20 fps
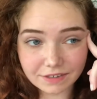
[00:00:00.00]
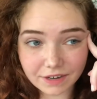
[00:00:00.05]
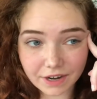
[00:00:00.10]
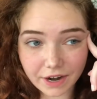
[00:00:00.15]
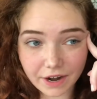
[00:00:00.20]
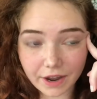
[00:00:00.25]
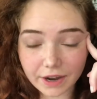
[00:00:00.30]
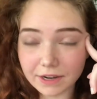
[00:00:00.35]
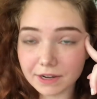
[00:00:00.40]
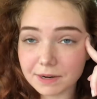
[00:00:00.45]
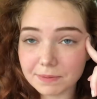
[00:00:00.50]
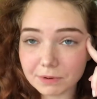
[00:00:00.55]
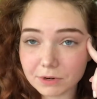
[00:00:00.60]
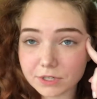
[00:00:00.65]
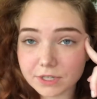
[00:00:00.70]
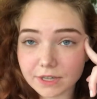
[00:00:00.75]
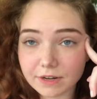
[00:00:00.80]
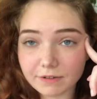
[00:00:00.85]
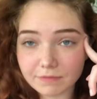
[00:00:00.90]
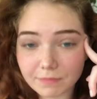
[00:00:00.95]

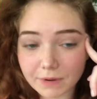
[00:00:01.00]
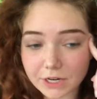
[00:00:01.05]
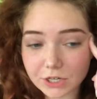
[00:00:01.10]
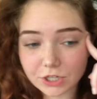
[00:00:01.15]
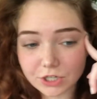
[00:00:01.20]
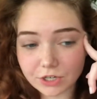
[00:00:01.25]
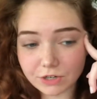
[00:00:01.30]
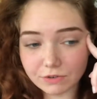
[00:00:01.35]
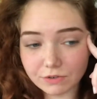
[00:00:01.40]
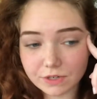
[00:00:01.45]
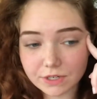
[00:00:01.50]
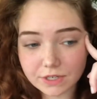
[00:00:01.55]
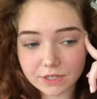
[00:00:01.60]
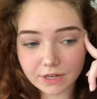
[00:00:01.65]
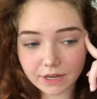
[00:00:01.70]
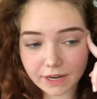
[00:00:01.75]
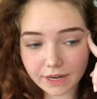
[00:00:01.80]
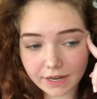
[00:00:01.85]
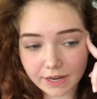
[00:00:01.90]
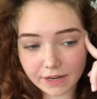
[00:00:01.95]
90% of my shoots,
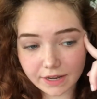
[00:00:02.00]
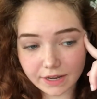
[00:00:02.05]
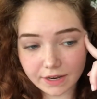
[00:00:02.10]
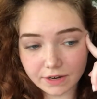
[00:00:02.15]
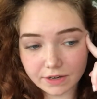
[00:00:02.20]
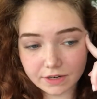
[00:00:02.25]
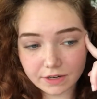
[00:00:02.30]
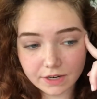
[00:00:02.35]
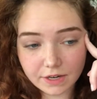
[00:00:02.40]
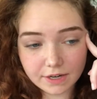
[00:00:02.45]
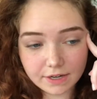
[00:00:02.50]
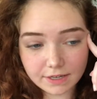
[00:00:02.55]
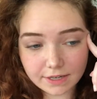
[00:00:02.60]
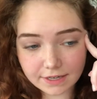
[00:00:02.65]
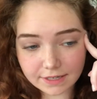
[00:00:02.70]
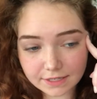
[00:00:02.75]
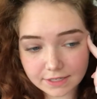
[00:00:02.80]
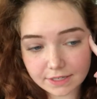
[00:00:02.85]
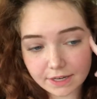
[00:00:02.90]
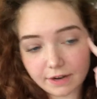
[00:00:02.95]
and
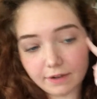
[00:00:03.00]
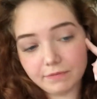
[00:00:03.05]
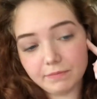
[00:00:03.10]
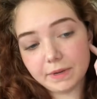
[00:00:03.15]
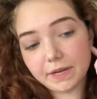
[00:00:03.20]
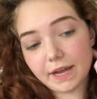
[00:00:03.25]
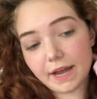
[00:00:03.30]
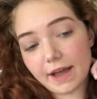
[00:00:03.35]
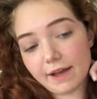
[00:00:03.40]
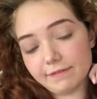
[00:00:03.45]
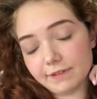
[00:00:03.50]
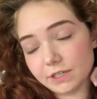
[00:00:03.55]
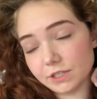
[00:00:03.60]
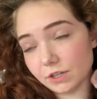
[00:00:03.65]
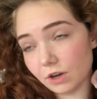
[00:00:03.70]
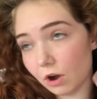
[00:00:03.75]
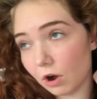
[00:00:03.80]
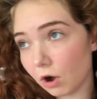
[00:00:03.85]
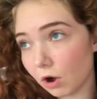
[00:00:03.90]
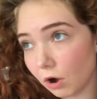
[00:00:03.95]
instead of me having to
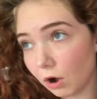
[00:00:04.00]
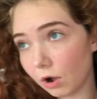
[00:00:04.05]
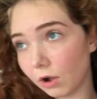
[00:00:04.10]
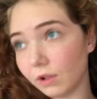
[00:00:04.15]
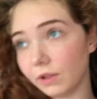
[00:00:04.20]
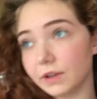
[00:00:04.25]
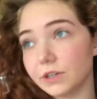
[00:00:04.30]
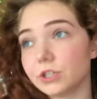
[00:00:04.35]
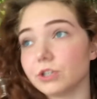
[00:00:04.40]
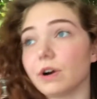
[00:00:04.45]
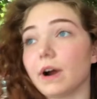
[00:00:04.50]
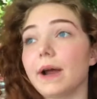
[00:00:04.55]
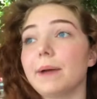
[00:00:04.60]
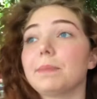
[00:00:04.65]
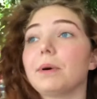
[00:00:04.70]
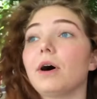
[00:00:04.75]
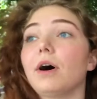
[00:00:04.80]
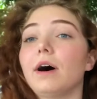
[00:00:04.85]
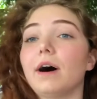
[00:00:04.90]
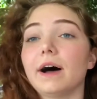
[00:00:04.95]
haul a
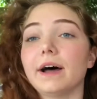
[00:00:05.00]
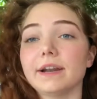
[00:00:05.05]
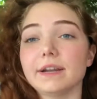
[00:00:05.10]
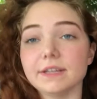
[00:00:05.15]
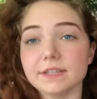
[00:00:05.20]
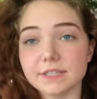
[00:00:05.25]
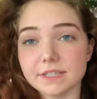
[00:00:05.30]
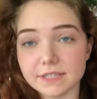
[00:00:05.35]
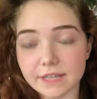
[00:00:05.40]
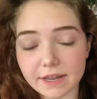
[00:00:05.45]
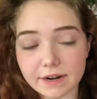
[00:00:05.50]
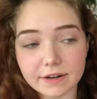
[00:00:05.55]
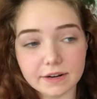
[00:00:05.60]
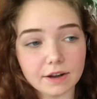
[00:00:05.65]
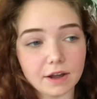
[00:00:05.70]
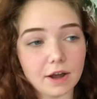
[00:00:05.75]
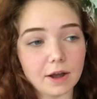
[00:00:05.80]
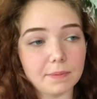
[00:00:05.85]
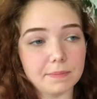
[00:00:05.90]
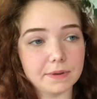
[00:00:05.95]
tripod and set it
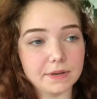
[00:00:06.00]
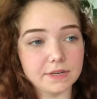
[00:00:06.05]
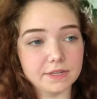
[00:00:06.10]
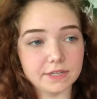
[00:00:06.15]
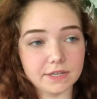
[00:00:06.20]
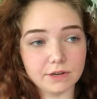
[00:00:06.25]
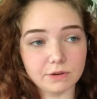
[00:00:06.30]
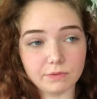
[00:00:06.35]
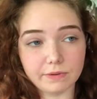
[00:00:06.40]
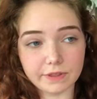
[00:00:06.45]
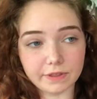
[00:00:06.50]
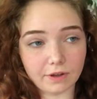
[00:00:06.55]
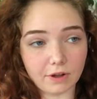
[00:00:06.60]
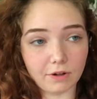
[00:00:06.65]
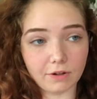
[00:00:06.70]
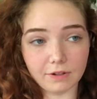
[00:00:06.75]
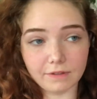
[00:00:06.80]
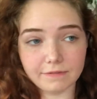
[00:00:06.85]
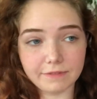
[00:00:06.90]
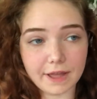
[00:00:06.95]
up and deal with
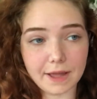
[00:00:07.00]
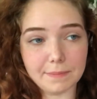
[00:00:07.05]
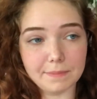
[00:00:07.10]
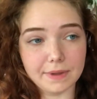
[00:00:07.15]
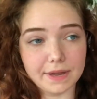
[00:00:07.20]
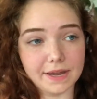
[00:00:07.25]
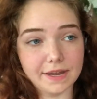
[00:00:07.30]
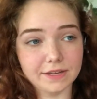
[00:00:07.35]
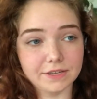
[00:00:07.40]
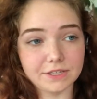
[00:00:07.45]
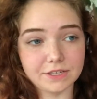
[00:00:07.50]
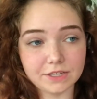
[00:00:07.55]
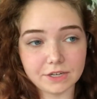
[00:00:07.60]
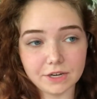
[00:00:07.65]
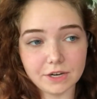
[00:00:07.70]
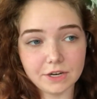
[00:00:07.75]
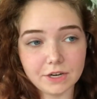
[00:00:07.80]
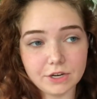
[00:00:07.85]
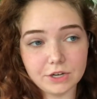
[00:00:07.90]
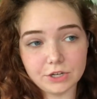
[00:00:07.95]
all of that mess,
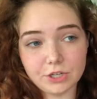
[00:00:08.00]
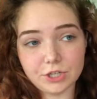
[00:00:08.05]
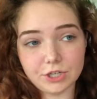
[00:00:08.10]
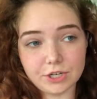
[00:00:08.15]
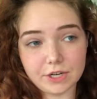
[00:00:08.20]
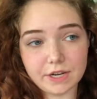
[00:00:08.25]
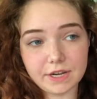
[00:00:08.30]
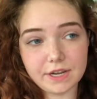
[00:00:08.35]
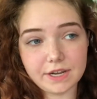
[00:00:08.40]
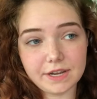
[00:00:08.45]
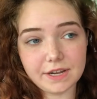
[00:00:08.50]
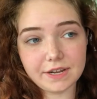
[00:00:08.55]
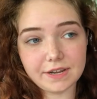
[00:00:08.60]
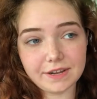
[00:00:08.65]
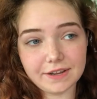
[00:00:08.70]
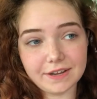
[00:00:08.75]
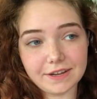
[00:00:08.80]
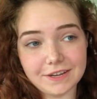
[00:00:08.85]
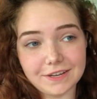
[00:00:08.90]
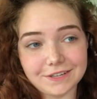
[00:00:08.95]
she
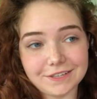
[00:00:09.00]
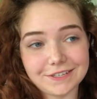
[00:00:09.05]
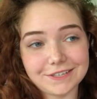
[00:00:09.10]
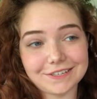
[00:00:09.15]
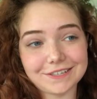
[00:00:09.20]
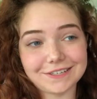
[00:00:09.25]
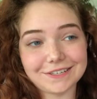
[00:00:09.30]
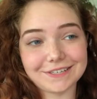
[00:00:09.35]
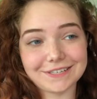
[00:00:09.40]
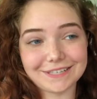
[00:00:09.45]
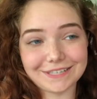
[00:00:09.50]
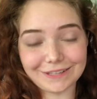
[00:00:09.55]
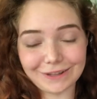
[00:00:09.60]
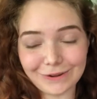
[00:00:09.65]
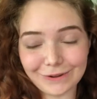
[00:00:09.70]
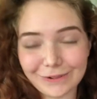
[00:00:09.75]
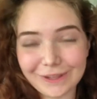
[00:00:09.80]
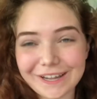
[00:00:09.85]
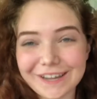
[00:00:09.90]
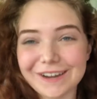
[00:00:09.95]
has
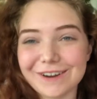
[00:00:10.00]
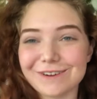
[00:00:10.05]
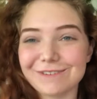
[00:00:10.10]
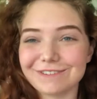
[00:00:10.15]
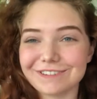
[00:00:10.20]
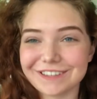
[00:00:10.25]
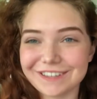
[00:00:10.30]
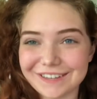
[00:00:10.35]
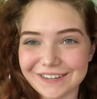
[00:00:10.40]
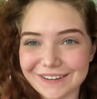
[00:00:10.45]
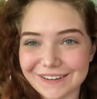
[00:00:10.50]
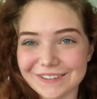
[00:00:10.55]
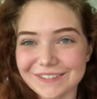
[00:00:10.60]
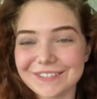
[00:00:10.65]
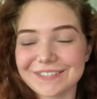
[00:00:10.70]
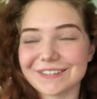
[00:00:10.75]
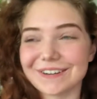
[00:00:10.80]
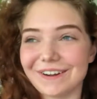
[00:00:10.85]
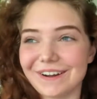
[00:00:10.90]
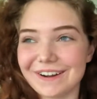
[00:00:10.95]
slowly over the
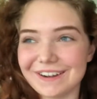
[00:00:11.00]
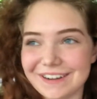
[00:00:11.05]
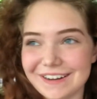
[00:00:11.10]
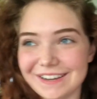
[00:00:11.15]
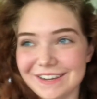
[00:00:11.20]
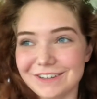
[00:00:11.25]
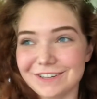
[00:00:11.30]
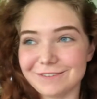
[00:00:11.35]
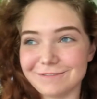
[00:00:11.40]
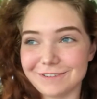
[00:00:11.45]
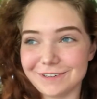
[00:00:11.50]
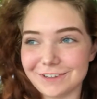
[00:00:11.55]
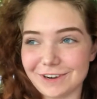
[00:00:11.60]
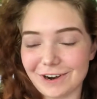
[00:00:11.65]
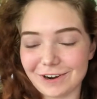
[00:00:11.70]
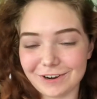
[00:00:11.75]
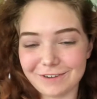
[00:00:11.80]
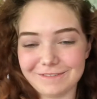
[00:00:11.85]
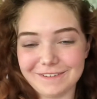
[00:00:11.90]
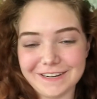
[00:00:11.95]
years gotten into
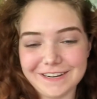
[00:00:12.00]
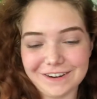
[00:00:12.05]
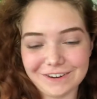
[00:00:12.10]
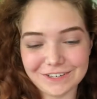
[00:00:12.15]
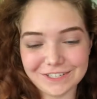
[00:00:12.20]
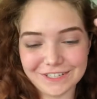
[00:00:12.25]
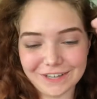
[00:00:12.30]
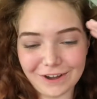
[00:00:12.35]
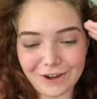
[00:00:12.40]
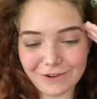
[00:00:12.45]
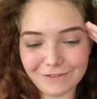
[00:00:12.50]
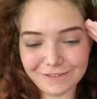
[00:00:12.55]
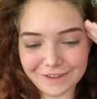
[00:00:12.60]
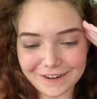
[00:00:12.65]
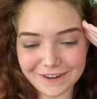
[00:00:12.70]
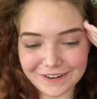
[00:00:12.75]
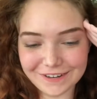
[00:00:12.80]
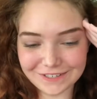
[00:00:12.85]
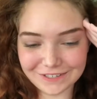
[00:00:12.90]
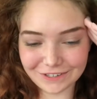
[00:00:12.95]
photography herself
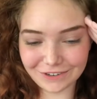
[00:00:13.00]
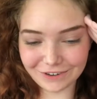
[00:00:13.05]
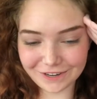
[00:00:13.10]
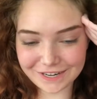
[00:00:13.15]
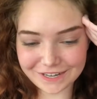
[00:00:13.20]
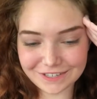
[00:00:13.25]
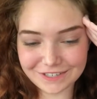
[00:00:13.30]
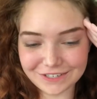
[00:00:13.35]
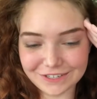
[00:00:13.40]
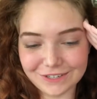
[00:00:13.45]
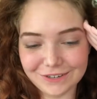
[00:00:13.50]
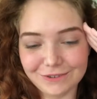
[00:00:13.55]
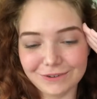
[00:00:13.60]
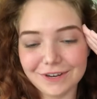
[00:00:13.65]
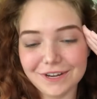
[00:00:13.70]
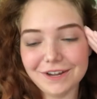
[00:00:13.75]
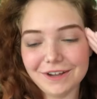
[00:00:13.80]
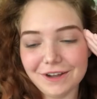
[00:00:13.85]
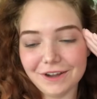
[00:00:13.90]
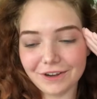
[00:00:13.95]
and has agreed to
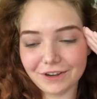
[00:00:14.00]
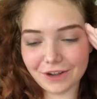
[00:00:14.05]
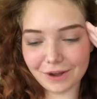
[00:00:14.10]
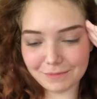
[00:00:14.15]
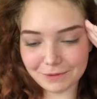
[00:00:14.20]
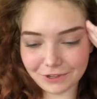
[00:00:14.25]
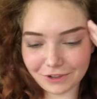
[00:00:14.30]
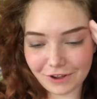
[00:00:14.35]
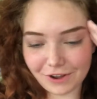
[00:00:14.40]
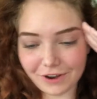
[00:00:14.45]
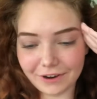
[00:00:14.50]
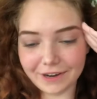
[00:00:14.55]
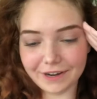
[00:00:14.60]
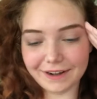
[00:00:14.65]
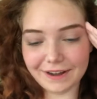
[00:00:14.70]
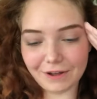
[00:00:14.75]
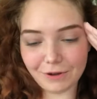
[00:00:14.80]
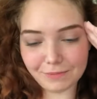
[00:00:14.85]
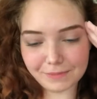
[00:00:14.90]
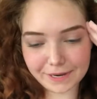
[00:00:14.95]
come along and
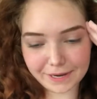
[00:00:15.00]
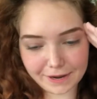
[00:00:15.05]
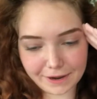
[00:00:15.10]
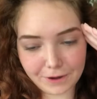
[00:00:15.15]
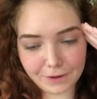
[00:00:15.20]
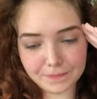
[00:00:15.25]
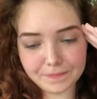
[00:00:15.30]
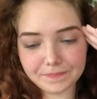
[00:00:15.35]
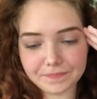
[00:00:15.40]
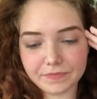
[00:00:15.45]
help me out.